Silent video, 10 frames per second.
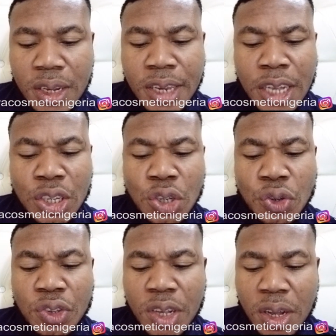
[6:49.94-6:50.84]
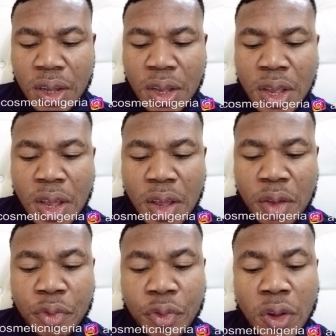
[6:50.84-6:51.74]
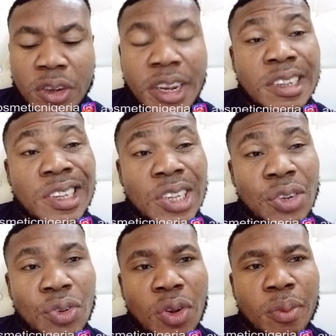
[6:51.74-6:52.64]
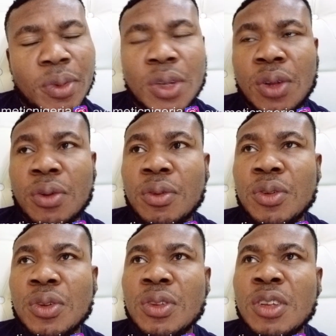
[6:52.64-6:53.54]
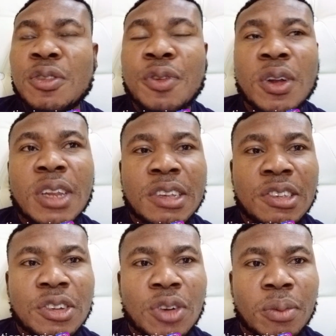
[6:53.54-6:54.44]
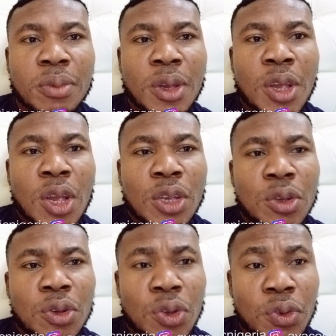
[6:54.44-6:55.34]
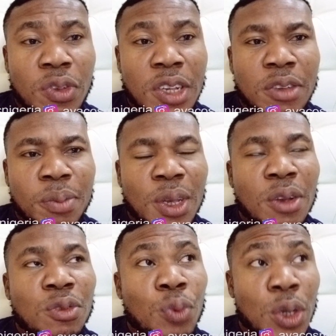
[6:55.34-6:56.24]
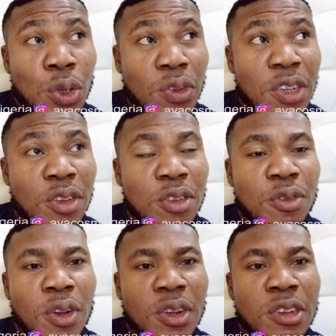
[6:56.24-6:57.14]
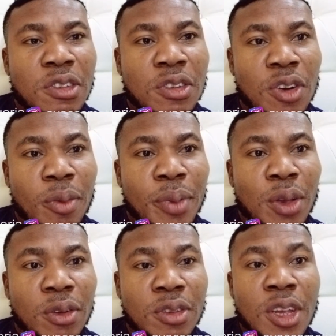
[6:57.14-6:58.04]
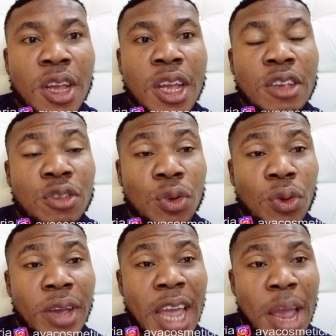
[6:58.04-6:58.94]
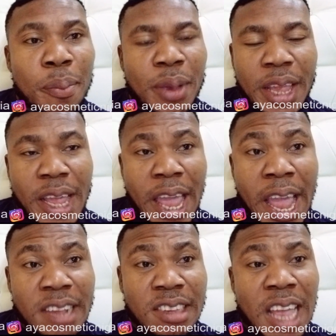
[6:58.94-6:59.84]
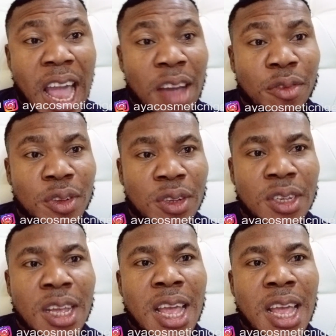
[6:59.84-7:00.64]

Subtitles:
Then you use a 4-day serum. You know, this 4-day serum, you use it because we're using this 4-day serum because it's going to help, as they have the